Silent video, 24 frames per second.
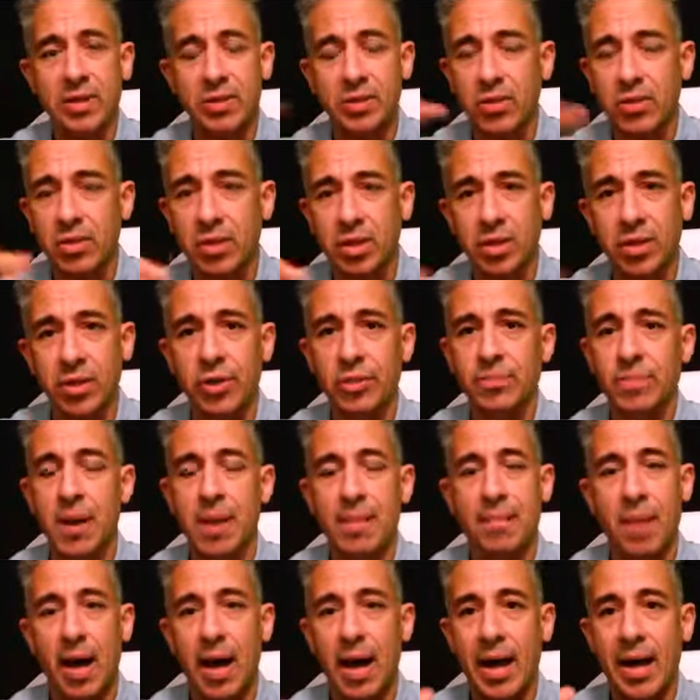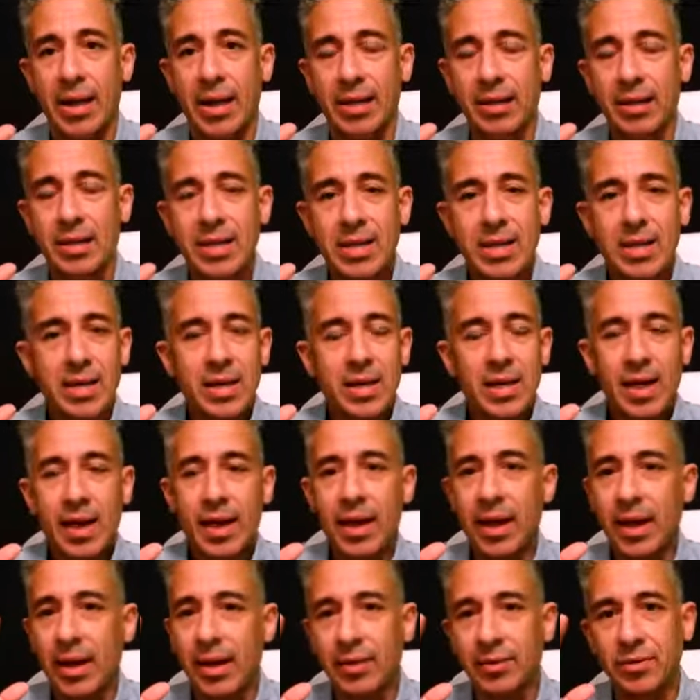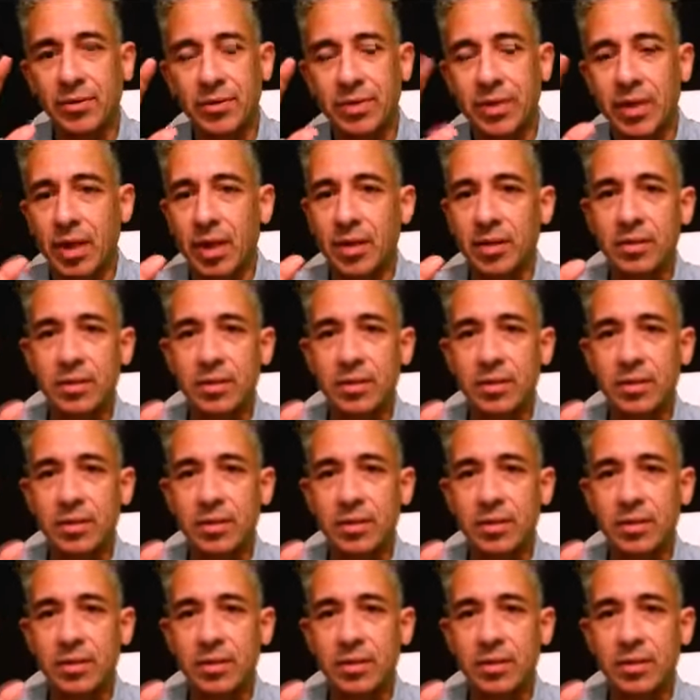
It just cleared my mind and and uh,